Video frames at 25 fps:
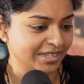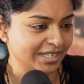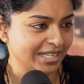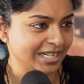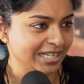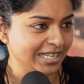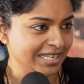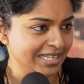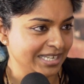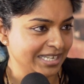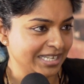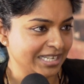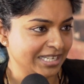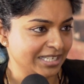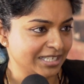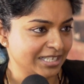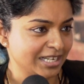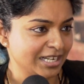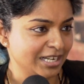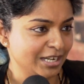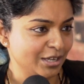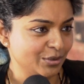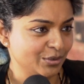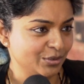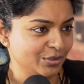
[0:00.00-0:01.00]
clinic had
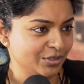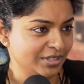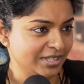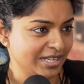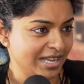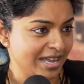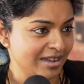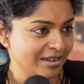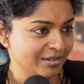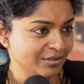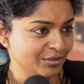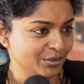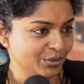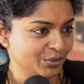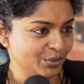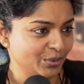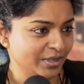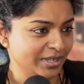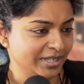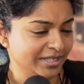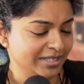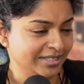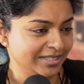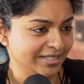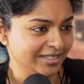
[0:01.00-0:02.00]
closed down, or
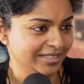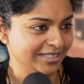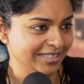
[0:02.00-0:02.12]
had